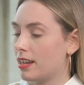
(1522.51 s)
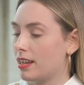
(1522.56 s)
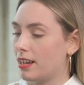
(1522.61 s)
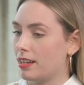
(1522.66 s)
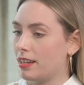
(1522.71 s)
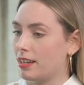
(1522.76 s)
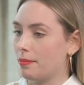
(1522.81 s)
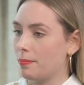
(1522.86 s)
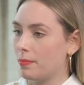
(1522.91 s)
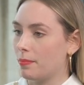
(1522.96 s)

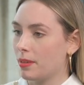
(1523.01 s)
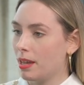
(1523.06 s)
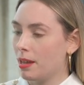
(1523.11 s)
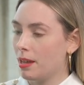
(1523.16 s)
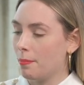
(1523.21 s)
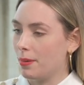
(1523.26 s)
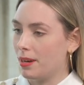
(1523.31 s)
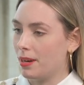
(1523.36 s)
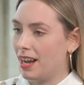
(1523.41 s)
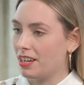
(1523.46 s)

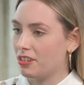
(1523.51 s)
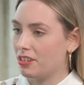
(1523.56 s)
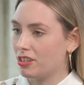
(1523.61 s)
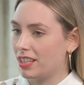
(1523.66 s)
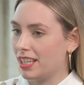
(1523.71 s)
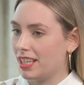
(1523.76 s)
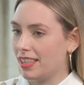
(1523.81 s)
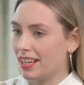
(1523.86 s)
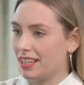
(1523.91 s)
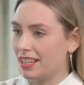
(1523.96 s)
But
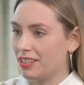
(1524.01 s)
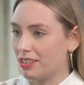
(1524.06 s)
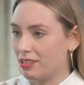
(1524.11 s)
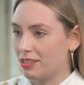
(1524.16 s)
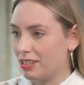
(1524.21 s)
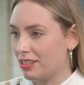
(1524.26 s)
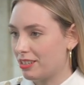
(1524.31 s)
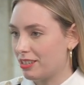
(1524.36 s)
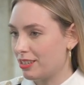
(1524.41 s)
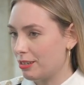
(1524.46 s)
actually that
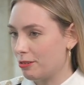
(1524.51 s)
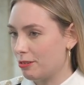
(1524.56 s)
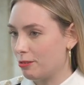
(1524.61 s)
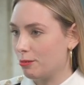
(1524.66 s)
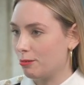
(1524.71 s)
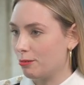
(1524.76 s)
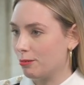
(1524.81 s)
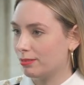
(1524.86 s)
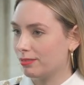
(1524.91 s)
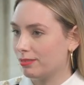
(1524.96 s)
doesn't
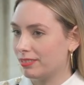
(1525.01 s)
still